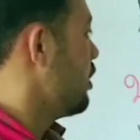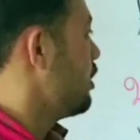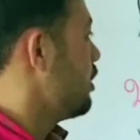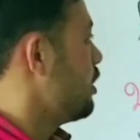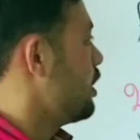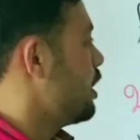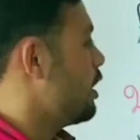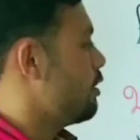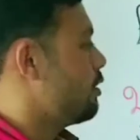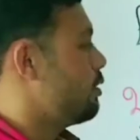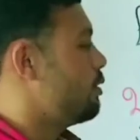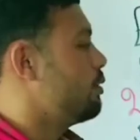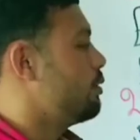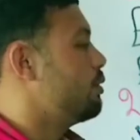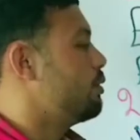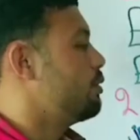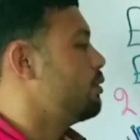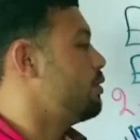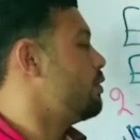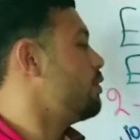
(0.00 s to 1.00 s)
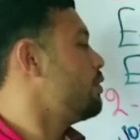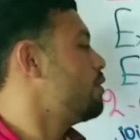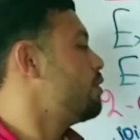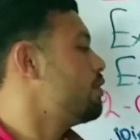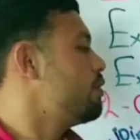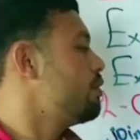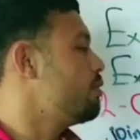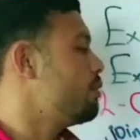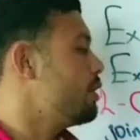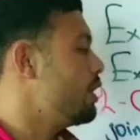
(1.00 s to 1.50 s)
Now
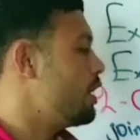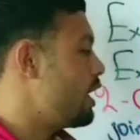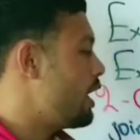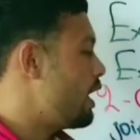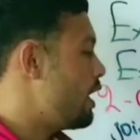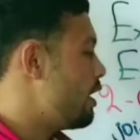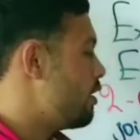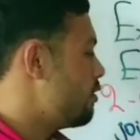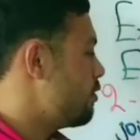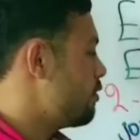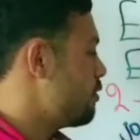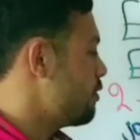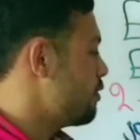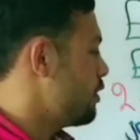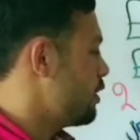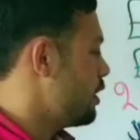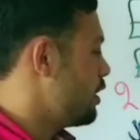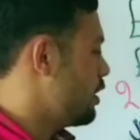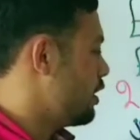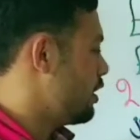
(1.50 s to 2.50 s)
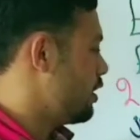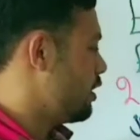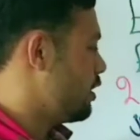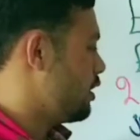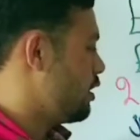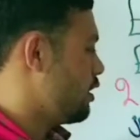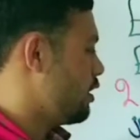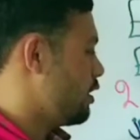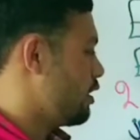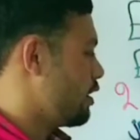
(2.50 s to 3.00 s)
we have
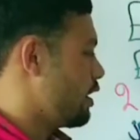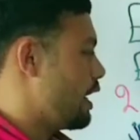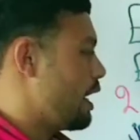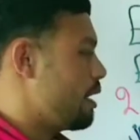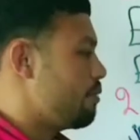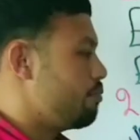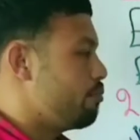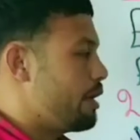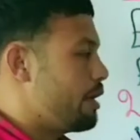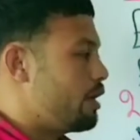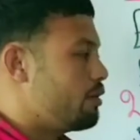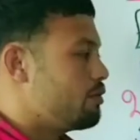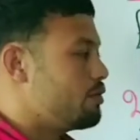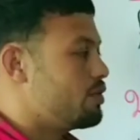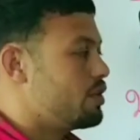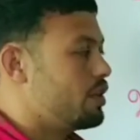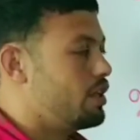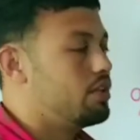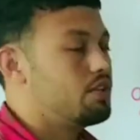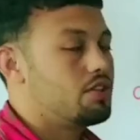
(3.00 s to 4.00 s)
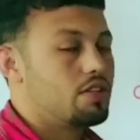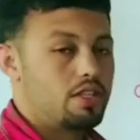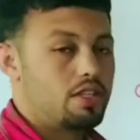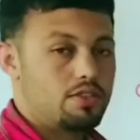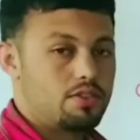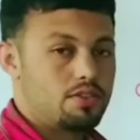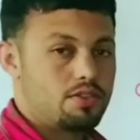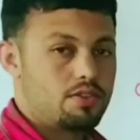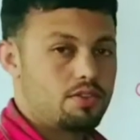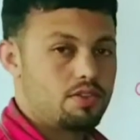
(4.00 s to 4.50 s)
a compound
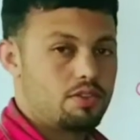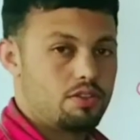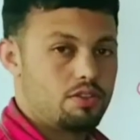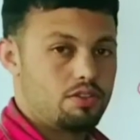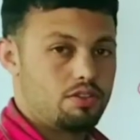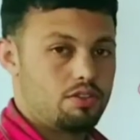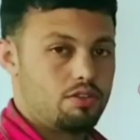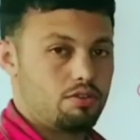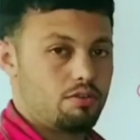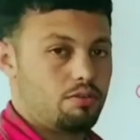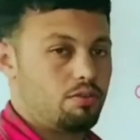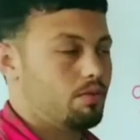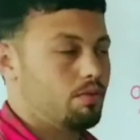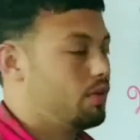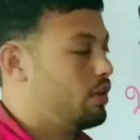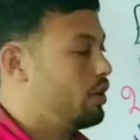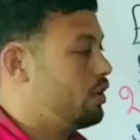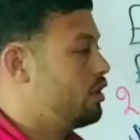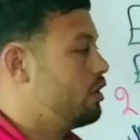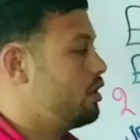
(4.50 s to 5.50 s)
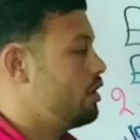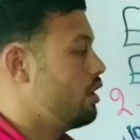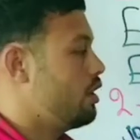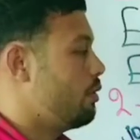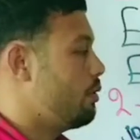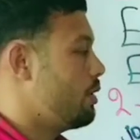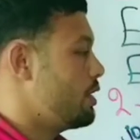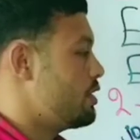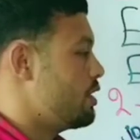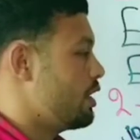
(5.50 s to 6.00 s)
sentence too. Now
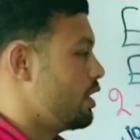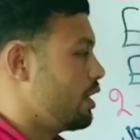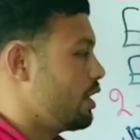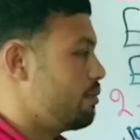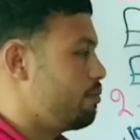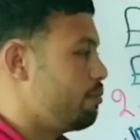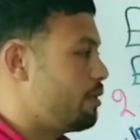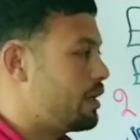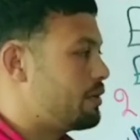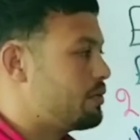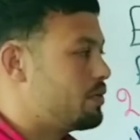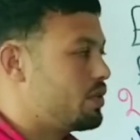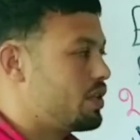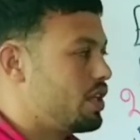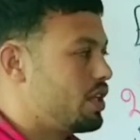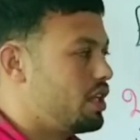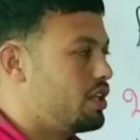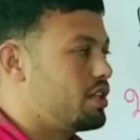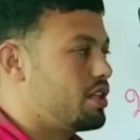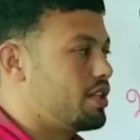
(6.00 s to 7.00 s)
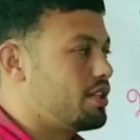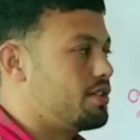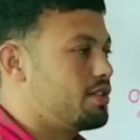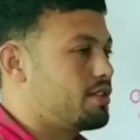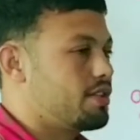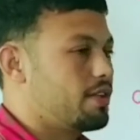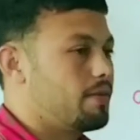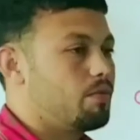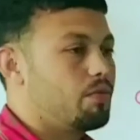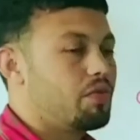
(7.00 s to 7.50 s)
what's a compound
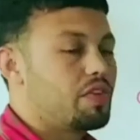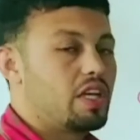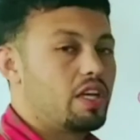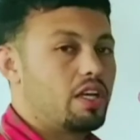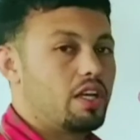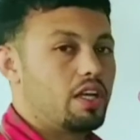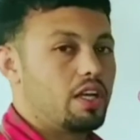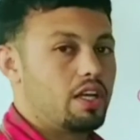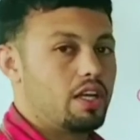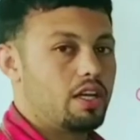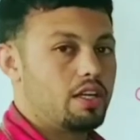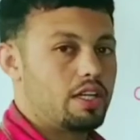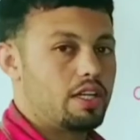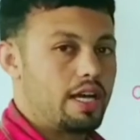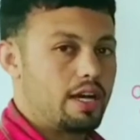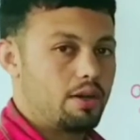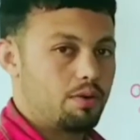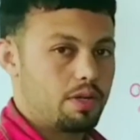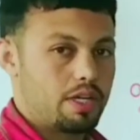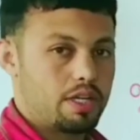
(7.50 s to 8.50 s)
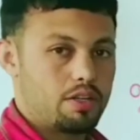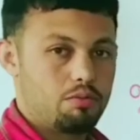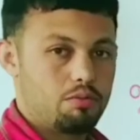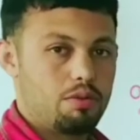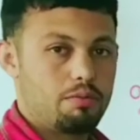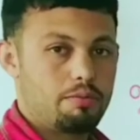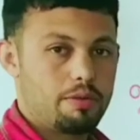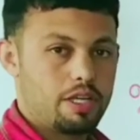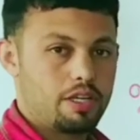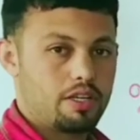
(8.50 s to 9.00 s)
sentence and how can we
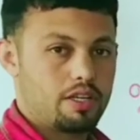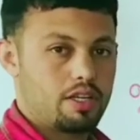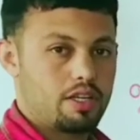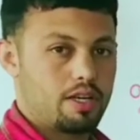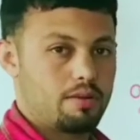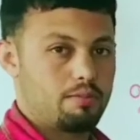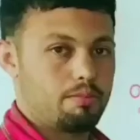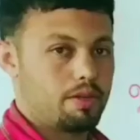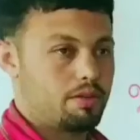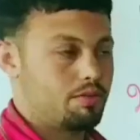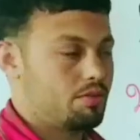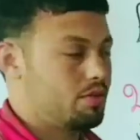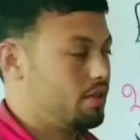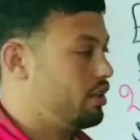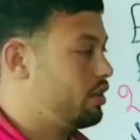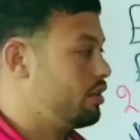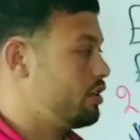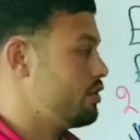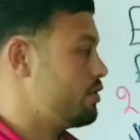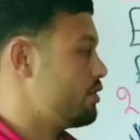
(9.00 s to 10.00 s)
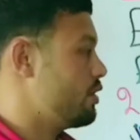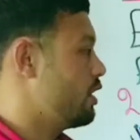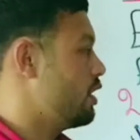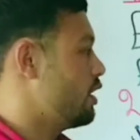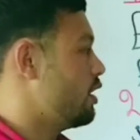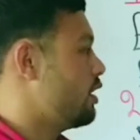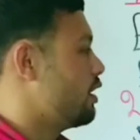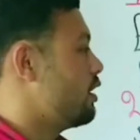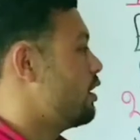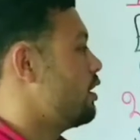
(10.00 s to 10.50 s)
make compound sentence?
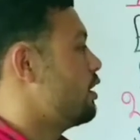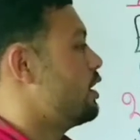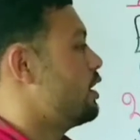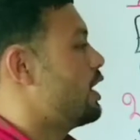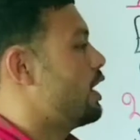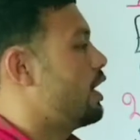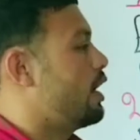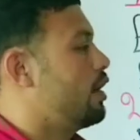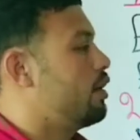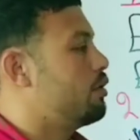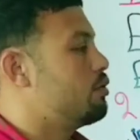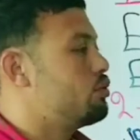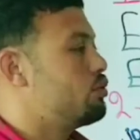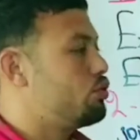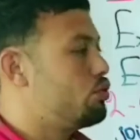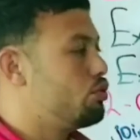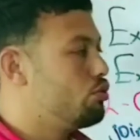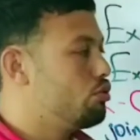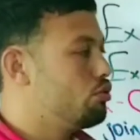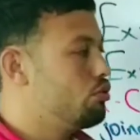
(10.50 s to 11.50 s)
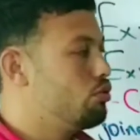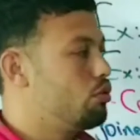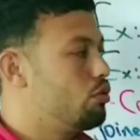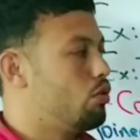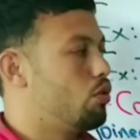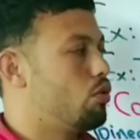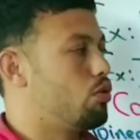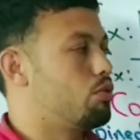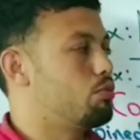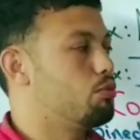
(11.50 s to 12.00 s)
Now, 2
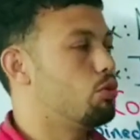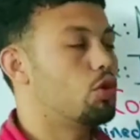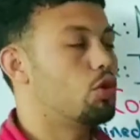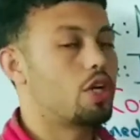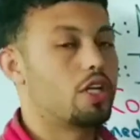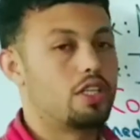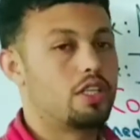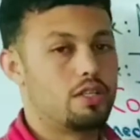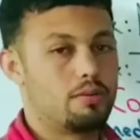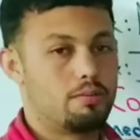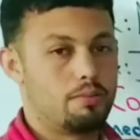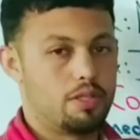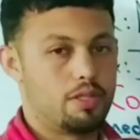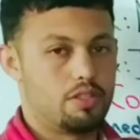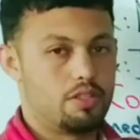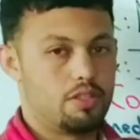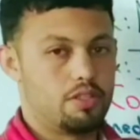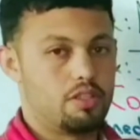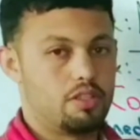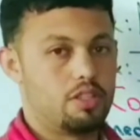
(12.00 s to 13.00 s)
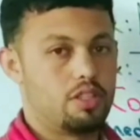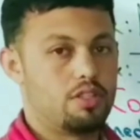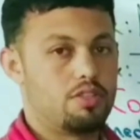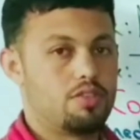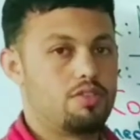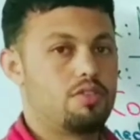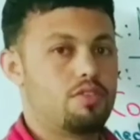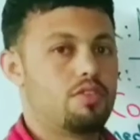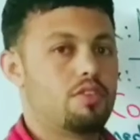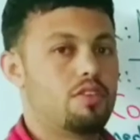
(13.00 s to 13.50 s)
or more independent clause.